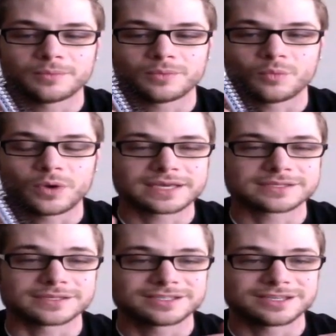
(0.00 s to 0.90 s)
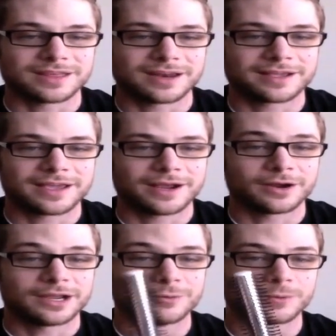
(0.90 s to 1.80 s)
Wigs and synthetic hair
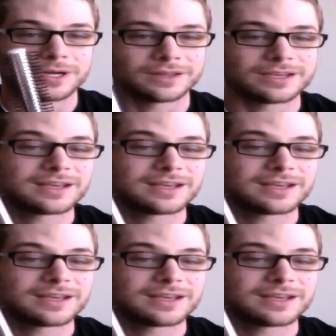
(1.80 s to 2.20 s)
can really